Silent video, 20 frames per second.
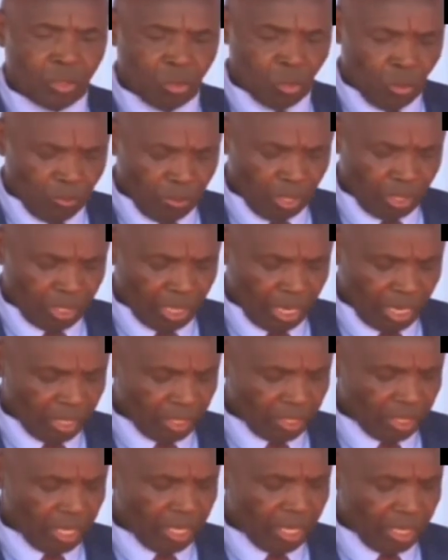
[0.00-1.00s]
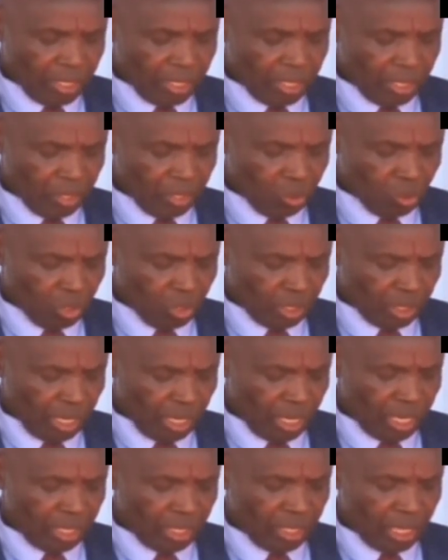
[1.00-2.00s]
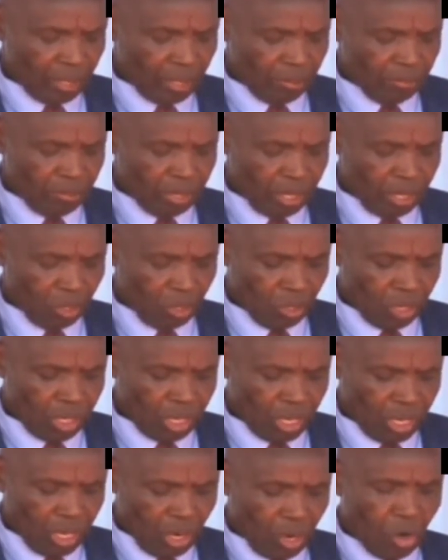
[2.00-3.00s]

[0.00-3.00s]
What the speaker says: domiciles it during the interim period